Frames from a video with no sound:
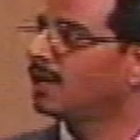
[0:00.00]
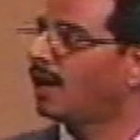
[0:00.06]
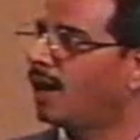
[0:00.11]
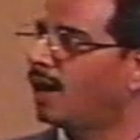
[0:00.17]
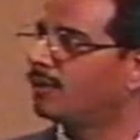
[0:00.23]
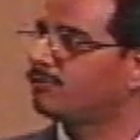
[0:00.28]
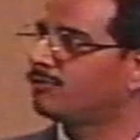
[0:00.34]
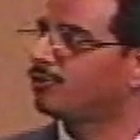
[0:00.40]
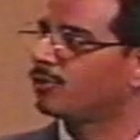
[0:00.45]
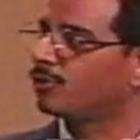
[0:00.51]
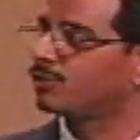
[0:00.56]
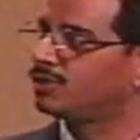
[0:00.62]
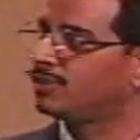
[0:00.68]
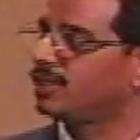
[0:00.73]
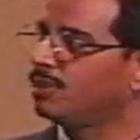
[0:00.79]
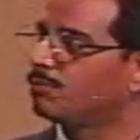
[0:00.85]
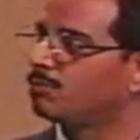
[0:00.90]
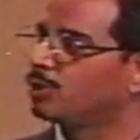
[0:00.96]

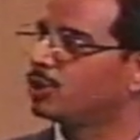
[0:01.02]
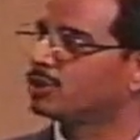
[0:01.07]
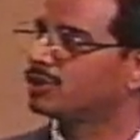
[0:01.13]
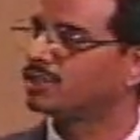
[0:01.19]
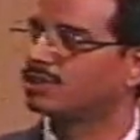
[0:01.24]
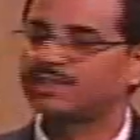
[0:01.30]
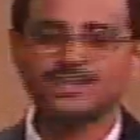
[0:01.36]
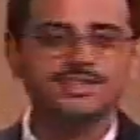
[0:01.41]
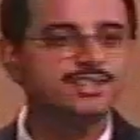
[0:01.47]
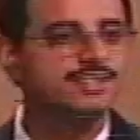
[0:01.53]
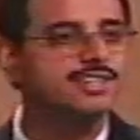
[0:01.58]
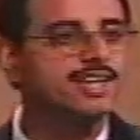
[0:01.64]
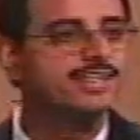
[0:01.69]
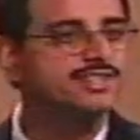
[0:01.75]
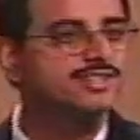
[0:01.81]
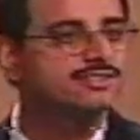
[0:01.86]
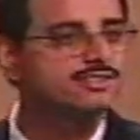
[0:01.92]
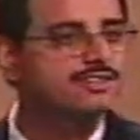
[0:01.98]
unforeseen process and
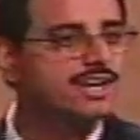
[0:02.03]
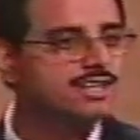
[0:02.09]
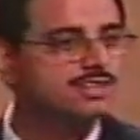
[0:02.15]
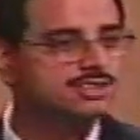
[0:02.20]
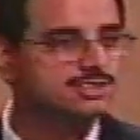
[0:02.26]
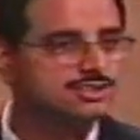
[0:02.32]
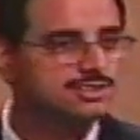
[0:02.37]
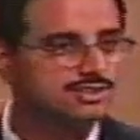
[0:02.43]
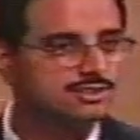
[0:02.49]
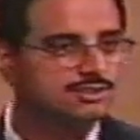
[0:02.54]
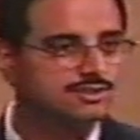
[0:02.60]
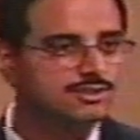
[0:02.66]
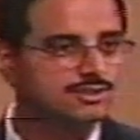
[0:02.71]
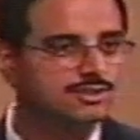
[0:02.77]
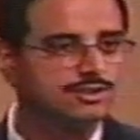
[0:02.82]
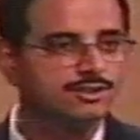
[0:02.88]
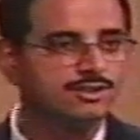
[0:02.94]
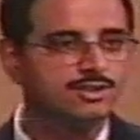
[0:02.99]
design interactions.
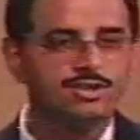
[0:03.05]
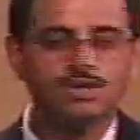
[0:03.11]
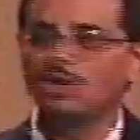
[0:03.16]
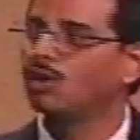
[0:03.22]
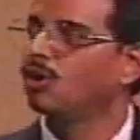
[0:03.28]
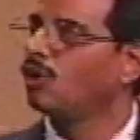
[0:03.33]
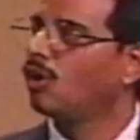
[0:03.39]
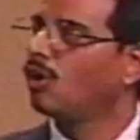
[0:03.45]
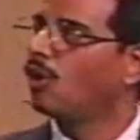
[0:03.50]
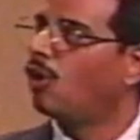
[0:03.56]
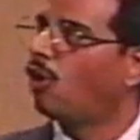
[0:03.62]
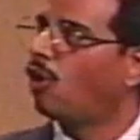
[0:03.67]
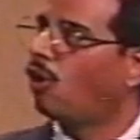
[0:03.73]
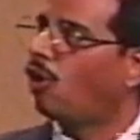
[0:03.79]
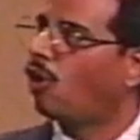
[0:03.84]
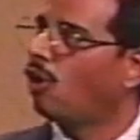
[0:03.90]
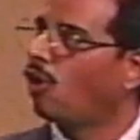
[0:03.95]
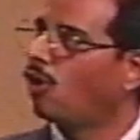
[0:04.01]

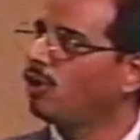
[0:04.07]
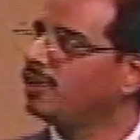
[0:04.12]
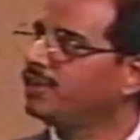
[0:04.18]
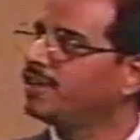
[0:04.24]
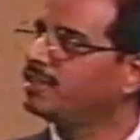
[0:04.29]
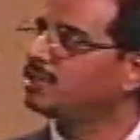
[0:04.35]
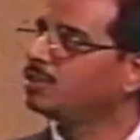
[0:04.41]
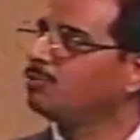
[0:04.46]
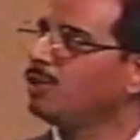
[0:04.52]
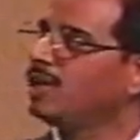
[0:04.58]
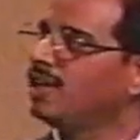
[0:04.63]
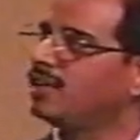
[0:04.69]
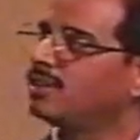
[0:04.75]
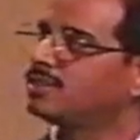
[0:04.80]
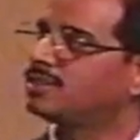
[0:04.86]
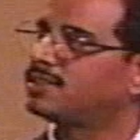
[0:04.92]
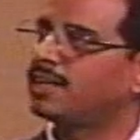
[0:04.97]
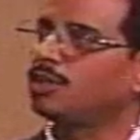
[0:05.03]
All this
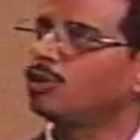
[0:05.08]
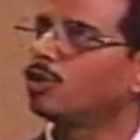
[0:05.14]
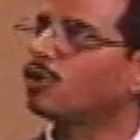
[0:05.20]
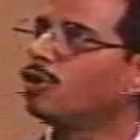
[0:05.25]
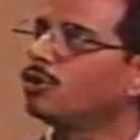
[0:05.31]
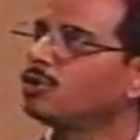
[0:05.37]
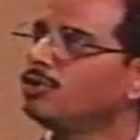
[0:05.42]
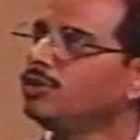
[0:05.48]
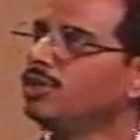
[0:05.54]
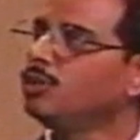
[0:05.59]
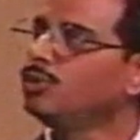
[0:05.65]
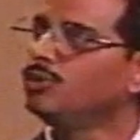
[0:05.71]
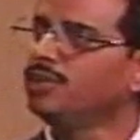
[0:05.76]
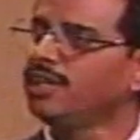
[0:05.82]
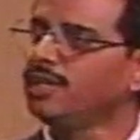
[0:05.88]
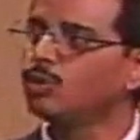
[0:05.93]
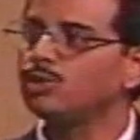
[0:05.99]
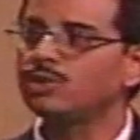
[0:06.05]
means that you're going to need
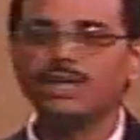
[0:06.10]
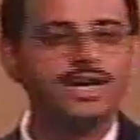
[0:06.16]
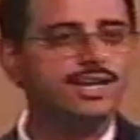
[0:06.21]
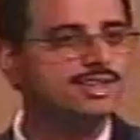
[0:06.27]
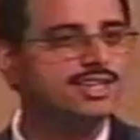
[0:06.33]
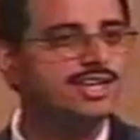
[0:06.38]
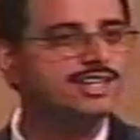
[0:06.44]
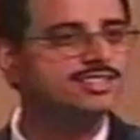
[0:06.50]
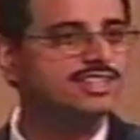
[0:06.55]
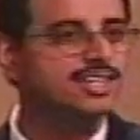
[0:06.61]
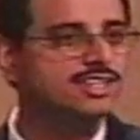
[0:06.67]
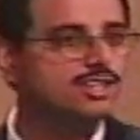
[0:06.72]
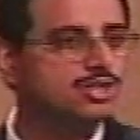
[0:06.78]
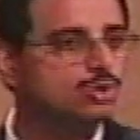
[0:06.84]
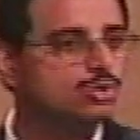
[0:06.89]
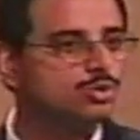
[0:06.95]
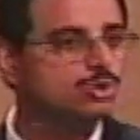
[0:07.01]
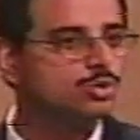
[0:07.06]
new techniques
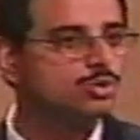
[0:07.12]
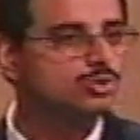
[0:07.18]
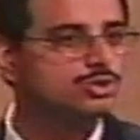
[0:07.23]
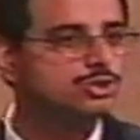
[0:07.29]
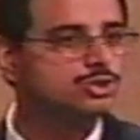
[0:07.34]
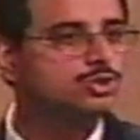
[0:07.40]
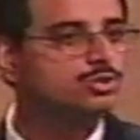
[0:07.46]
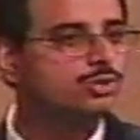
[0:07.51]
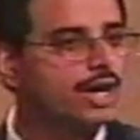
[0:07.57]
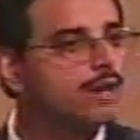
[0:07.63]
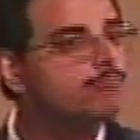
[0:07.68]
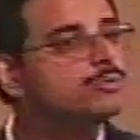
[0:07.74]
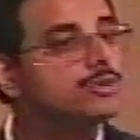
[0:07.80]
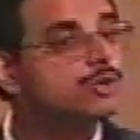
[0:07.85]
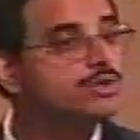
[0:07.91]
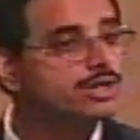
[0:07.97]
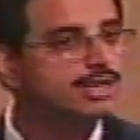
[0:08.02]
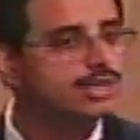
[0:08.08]
and new tools to
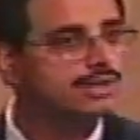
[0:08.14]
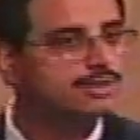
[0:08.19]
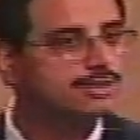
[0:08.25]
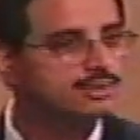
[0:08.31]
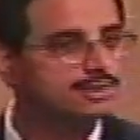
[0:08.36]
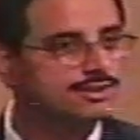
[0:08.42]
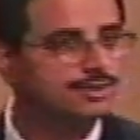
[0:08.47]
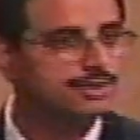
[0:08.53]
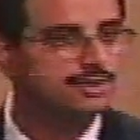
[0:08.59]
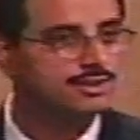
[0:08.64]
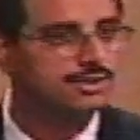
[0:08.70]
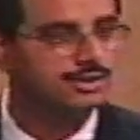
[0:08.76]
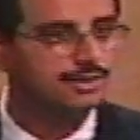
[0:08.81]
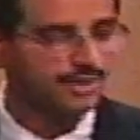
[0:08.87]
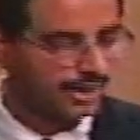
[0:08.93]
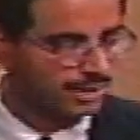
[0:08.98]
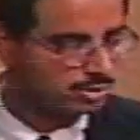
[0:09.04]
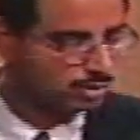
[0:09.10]
ramp your yield.
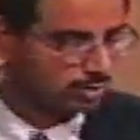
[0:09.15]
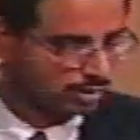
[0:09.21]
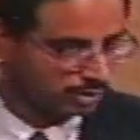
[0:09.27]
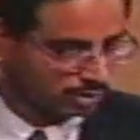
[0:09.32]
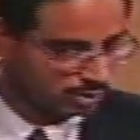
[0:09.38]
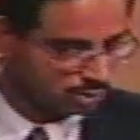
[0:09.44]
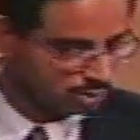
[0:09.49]
And that's what we're going to